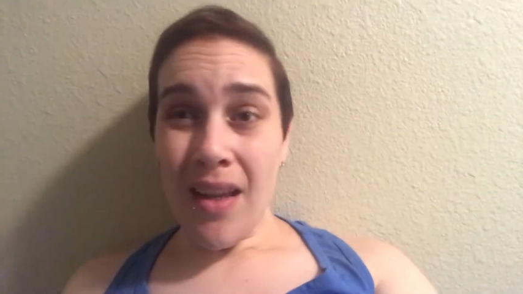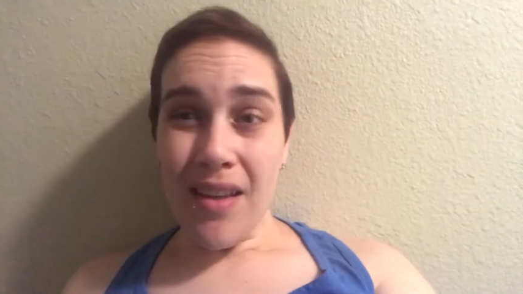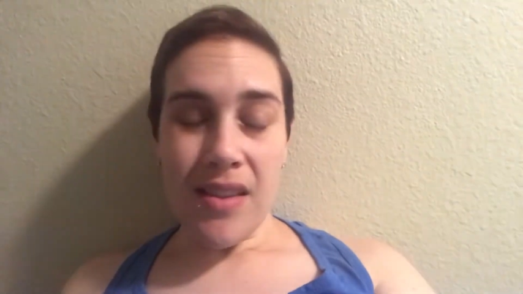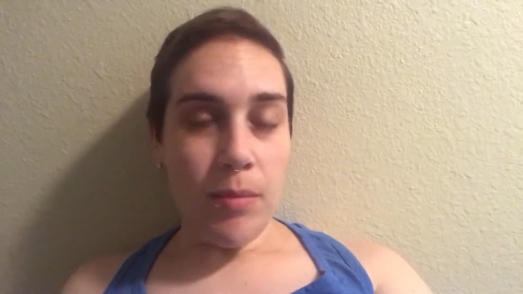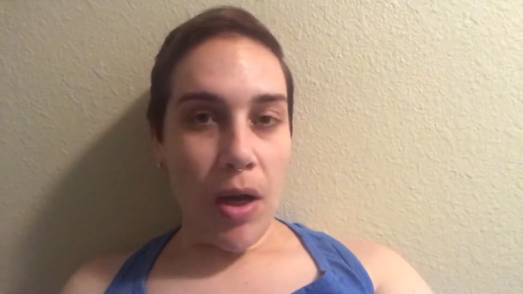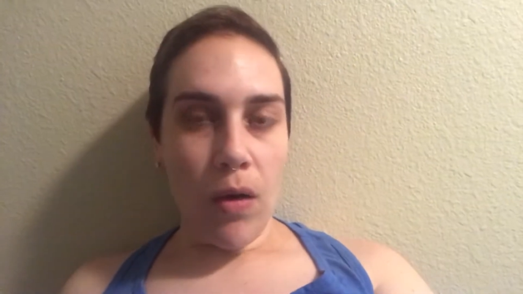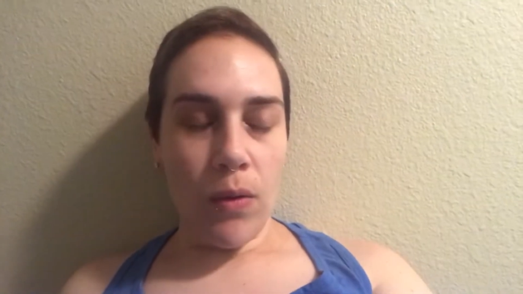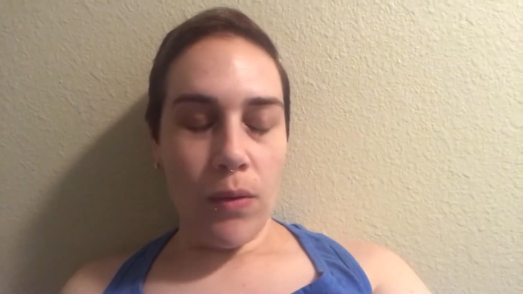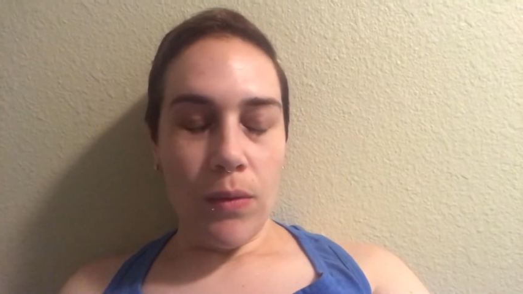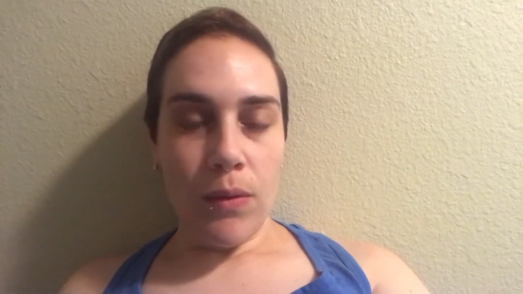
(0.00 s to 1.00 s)
I asked
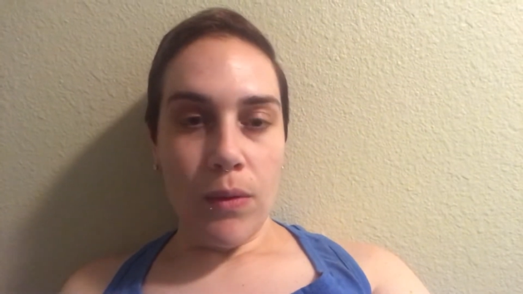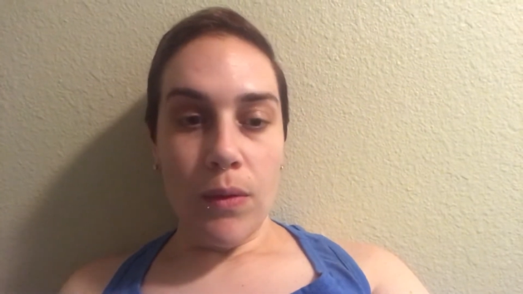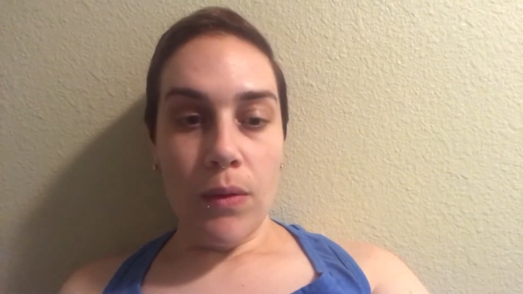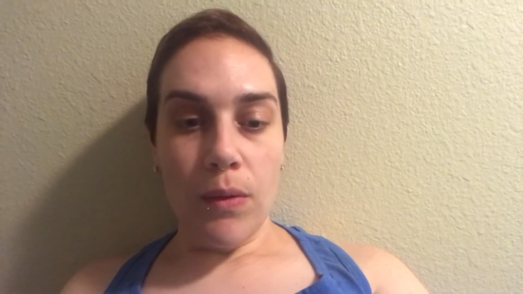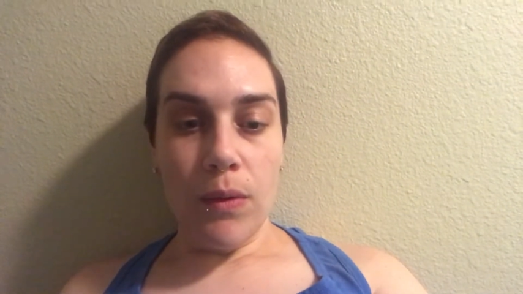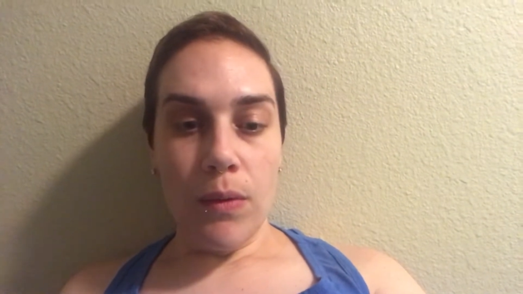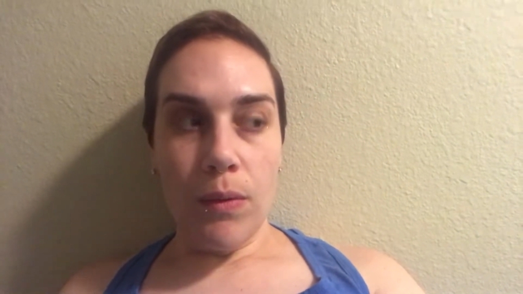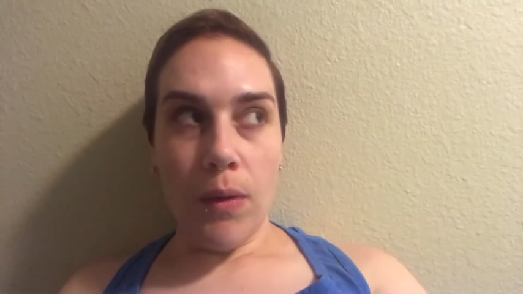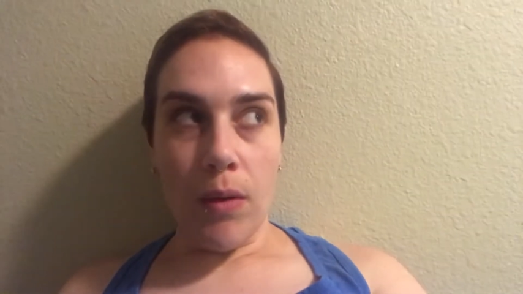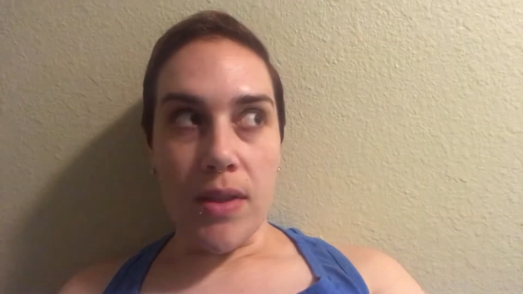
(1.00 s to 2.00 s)
about
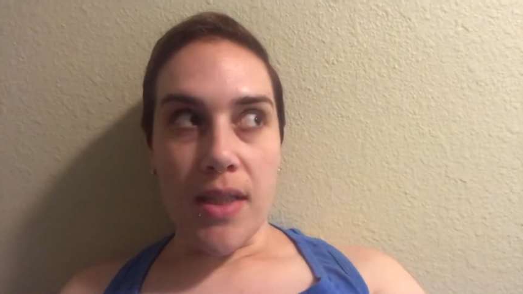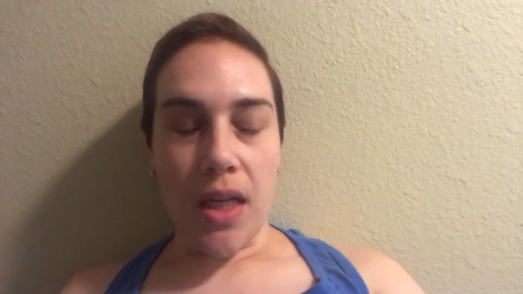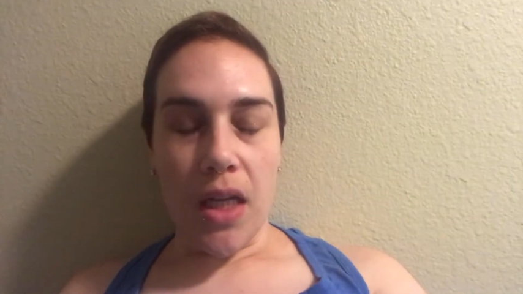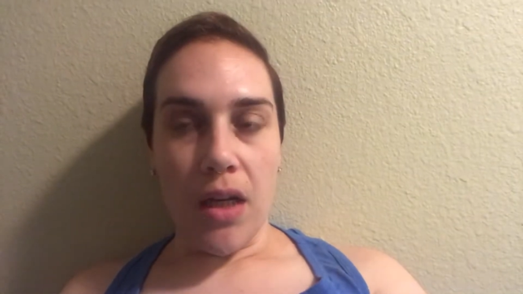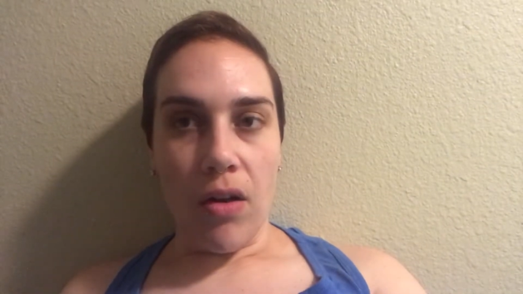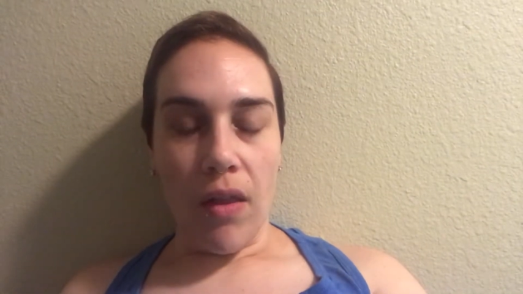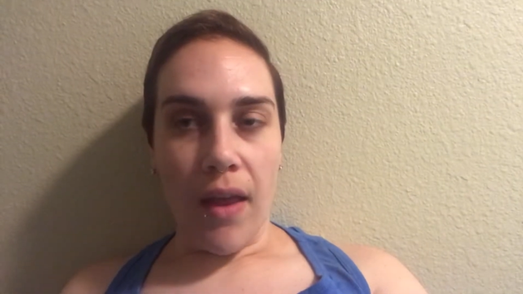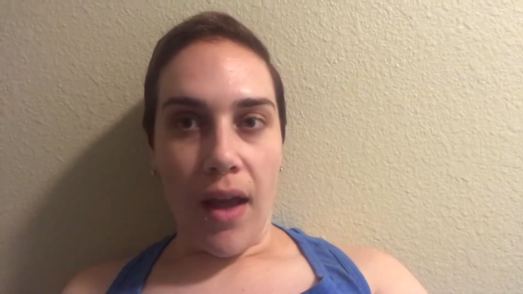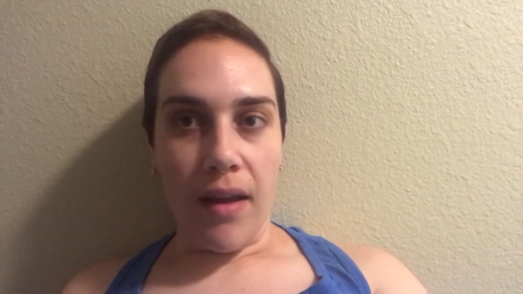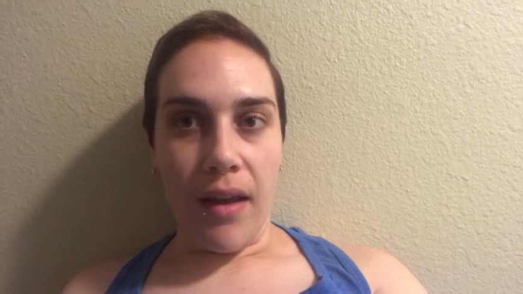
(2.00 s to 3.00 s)
what was in it and all
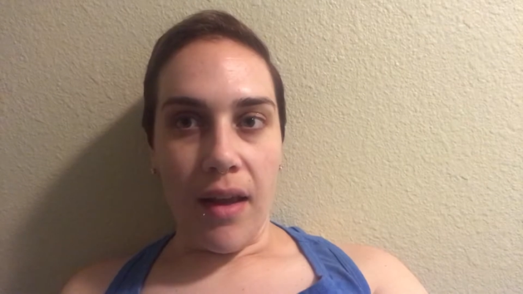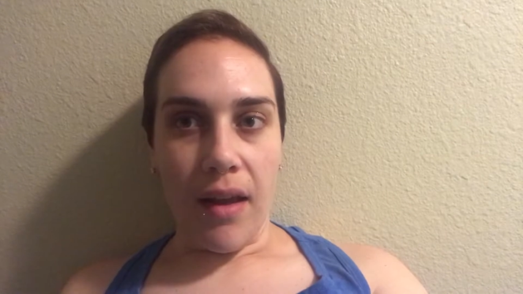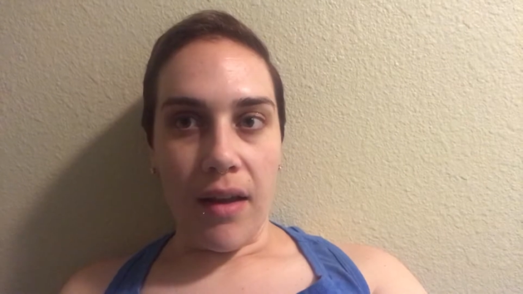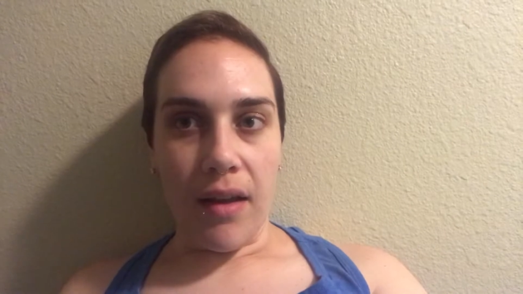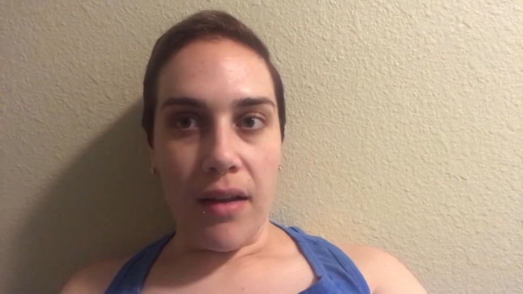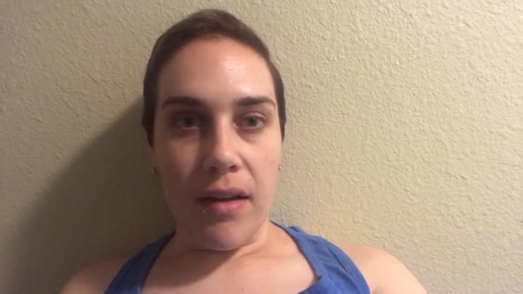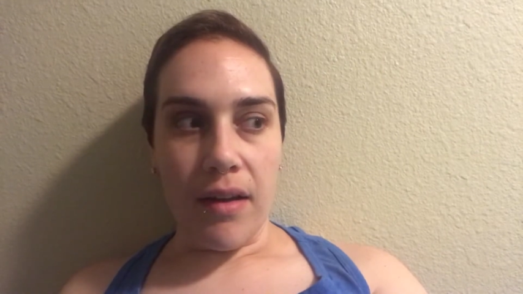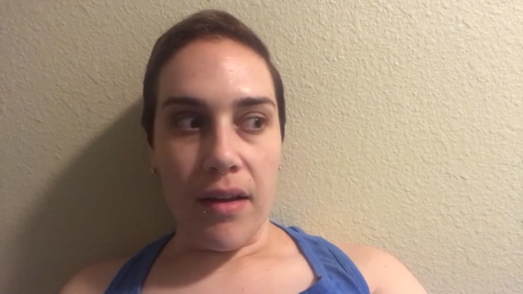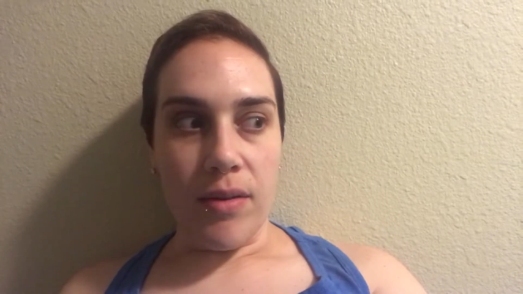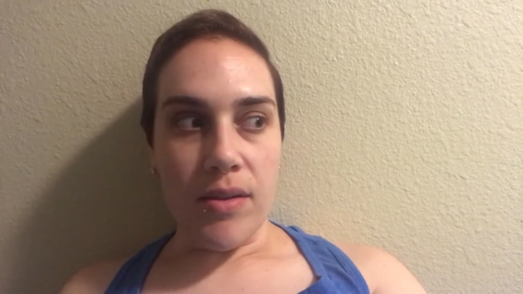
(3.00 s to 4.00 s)
that,
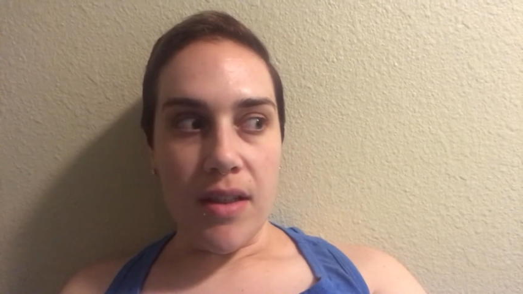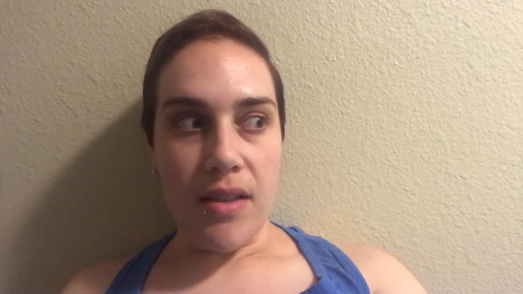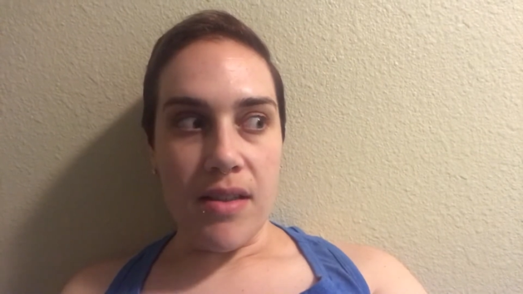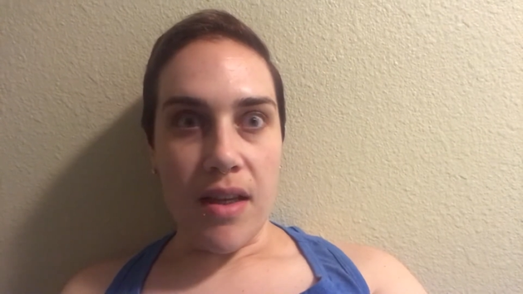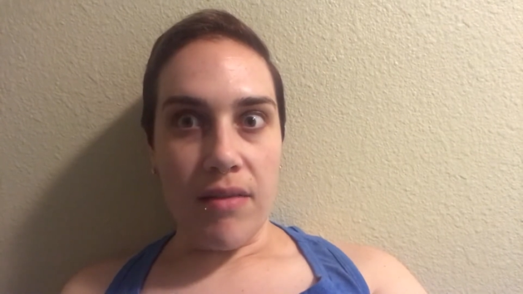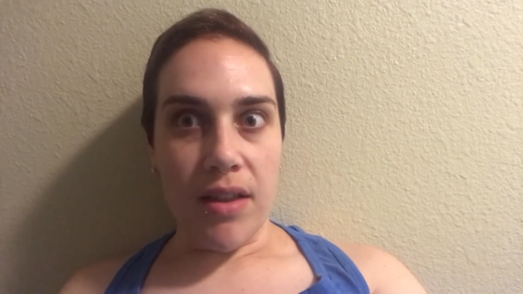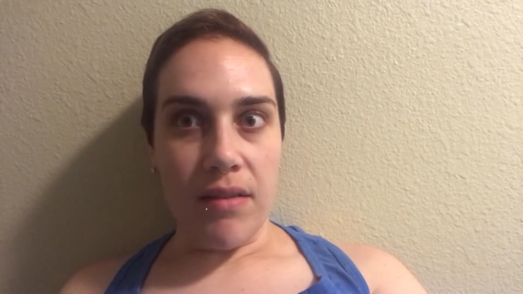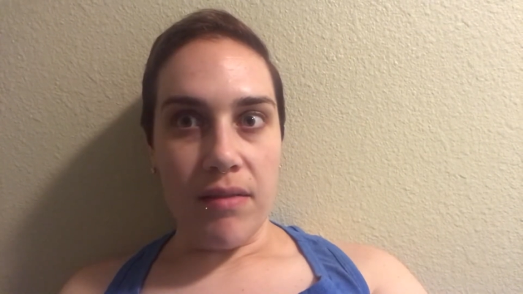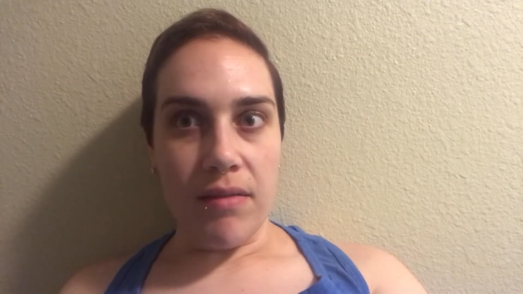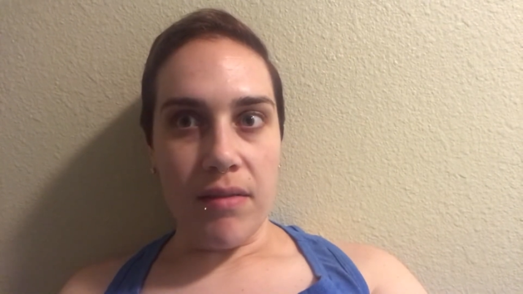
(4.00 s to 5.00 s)
and it was like
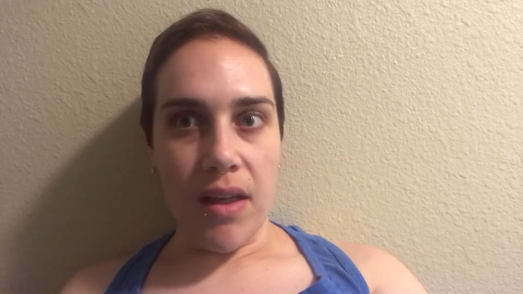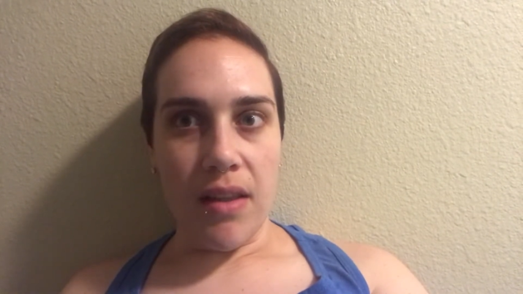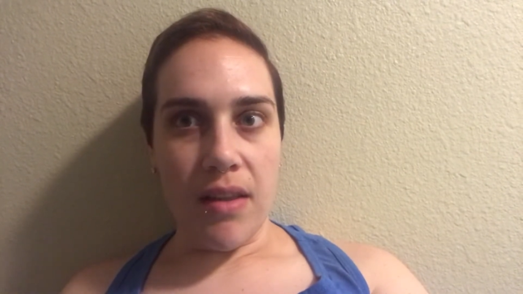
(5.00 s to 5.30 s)
7